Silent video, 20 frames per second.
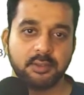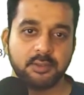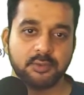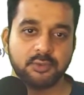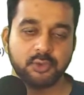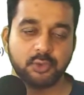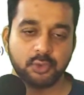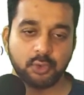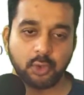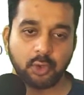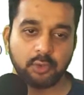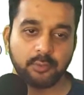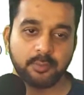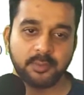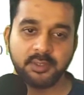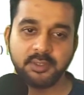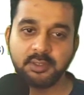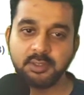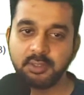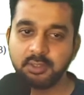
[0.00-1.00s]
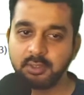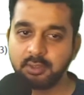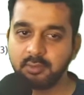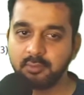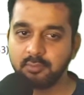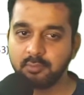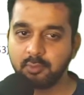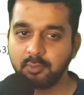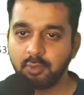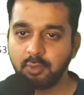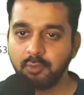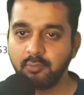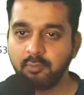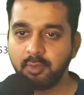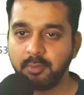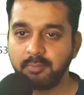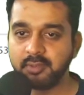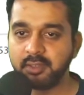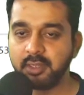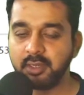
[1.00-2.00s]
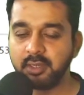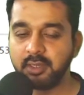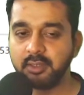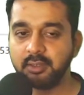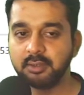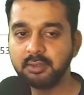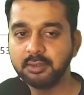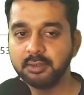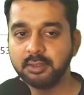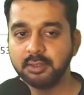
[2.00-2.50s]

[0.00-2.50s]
should not be there on a website.